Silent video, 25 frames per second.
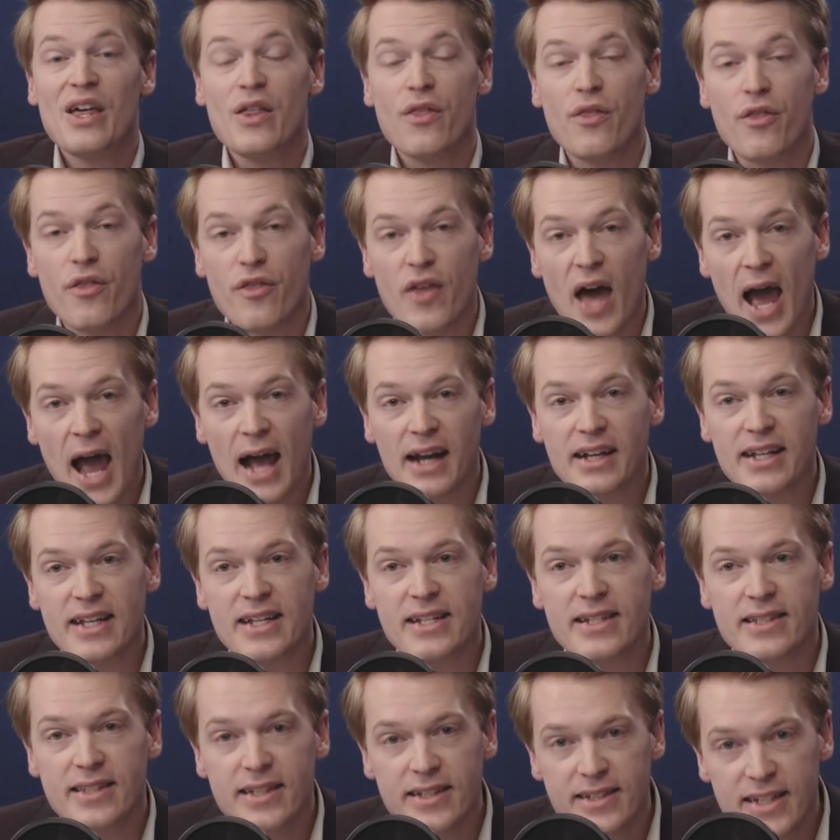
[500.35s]
That
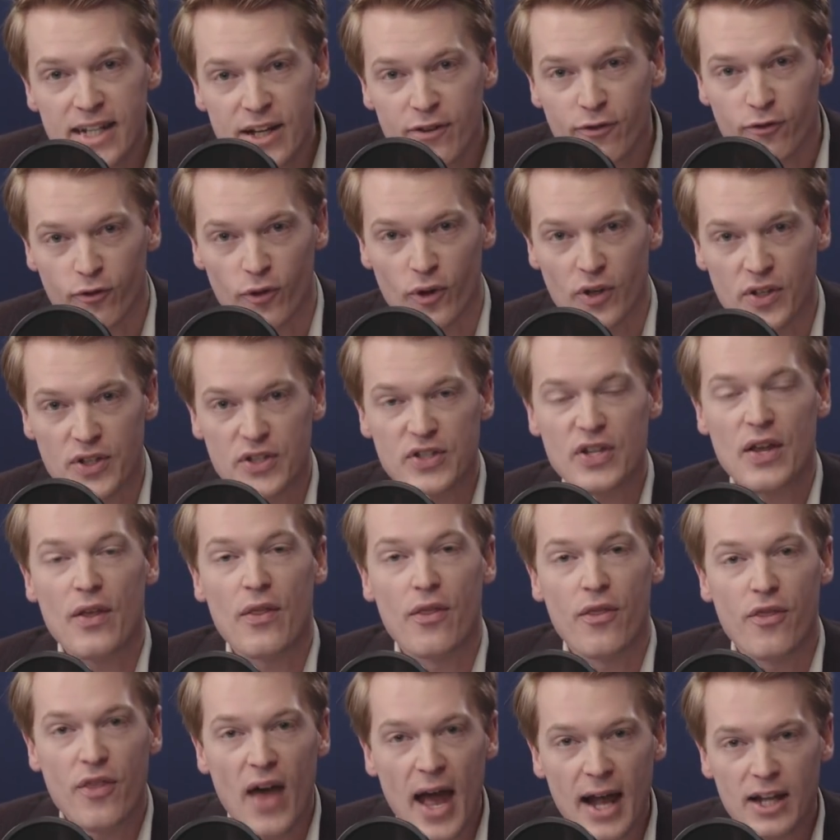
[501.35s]
is the difference.
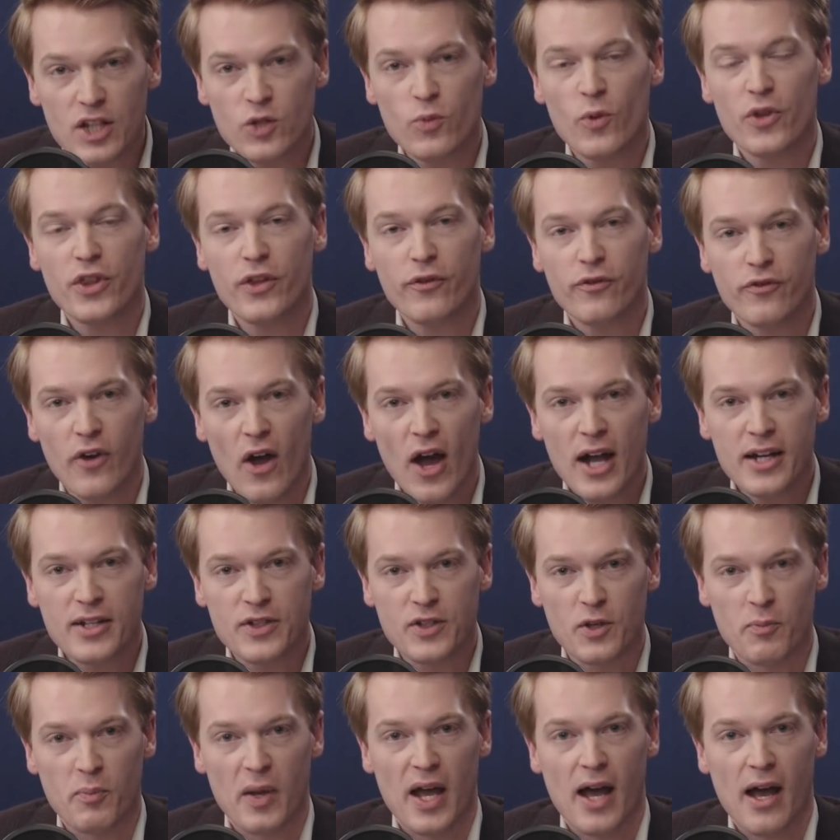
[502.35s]
That's what the fight
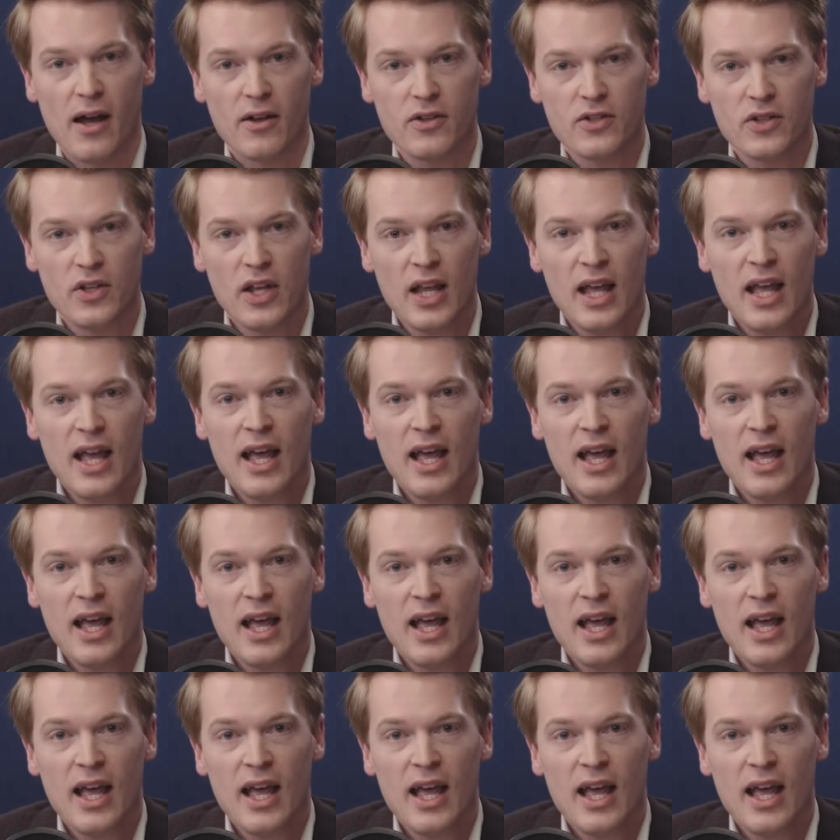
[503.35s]
is about.